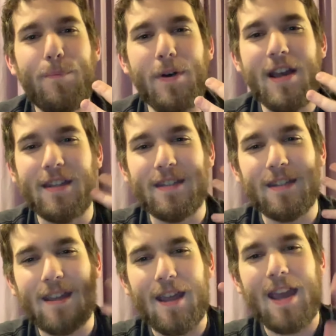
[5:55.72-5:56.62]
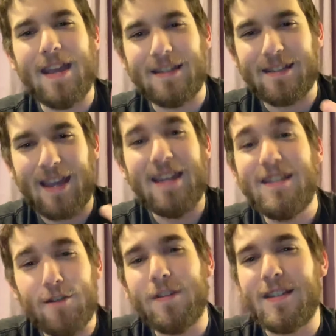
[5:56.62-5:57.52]
but it's he
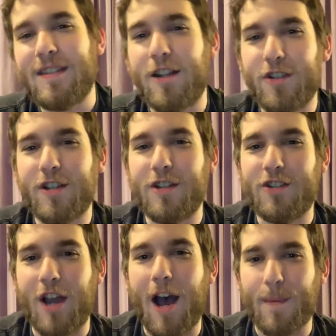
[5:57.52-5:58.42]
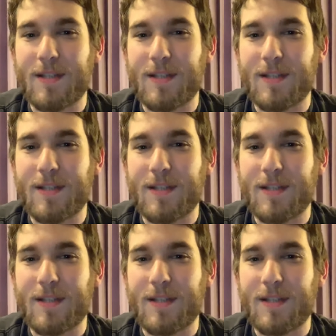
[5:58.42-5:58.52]
still does such a good job,